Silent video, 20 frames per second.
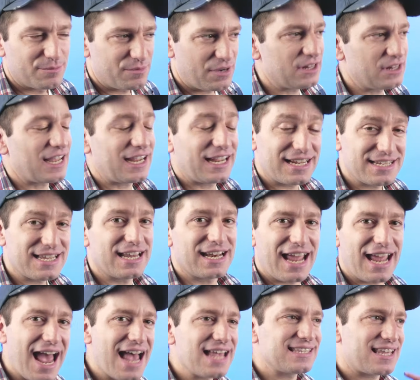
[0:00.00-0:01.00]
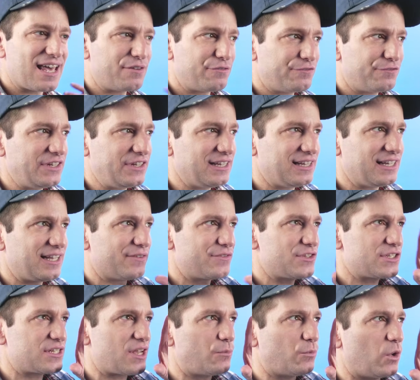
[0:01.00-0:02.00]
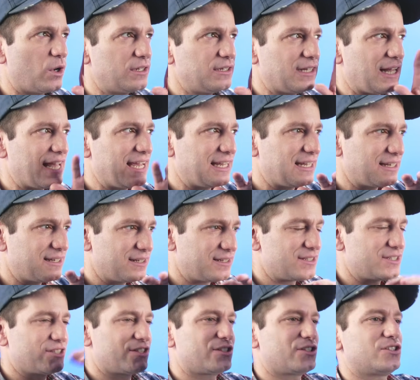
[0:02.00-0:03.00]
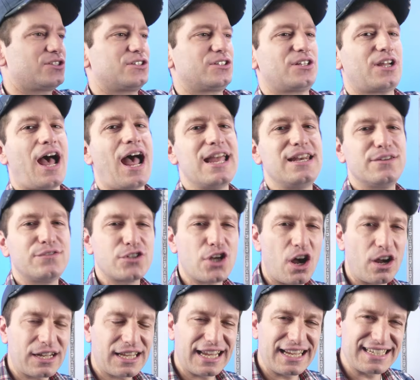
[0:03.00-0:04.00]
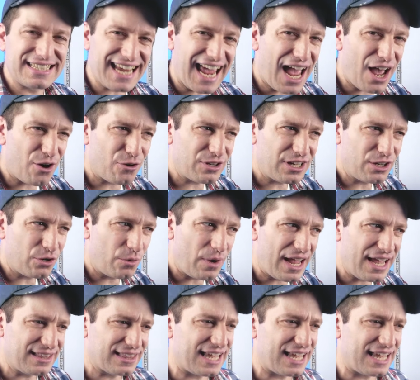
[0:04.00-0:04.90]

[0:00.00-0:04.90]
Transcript: But like I said, it has that feeling of someone like kind of talking down in a way.